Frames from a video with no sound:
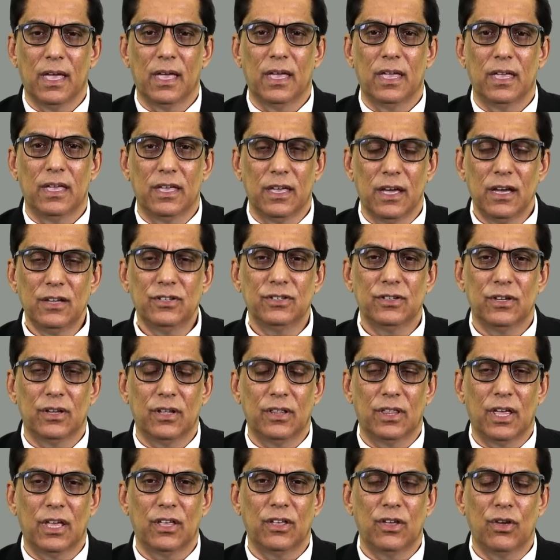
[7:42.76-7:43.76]
Yet
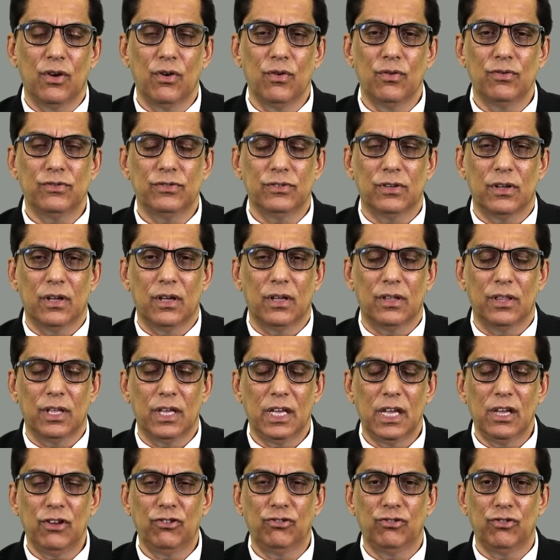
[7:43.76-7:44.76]
they use
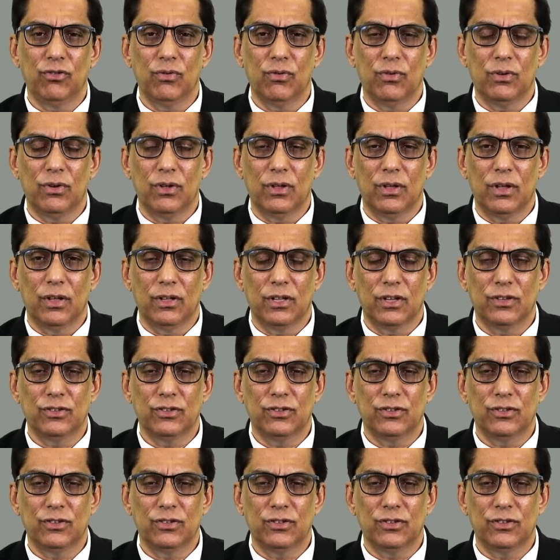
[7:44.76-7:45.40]
the